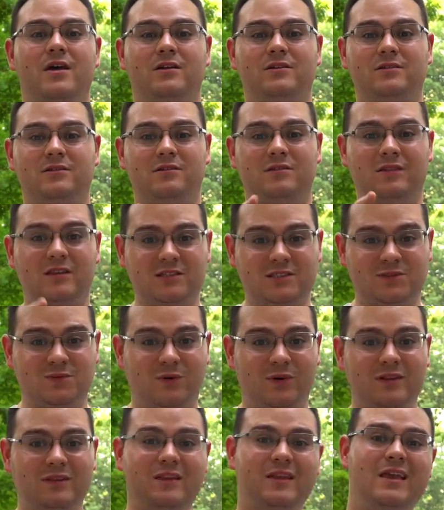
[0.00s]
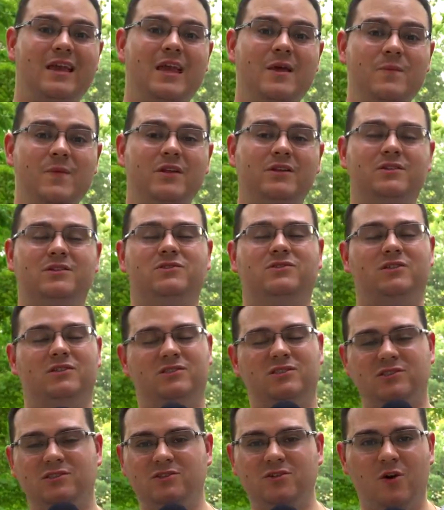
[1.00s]
So this one, the image is
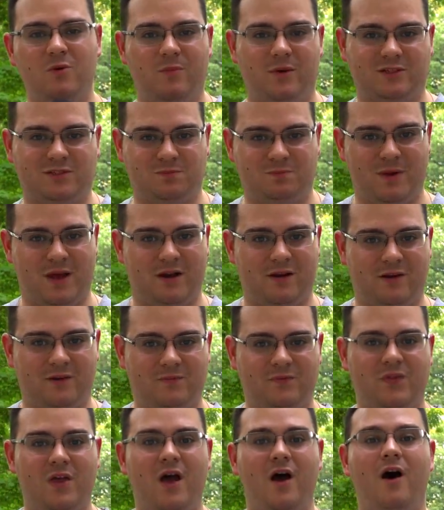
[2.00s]
just so much better.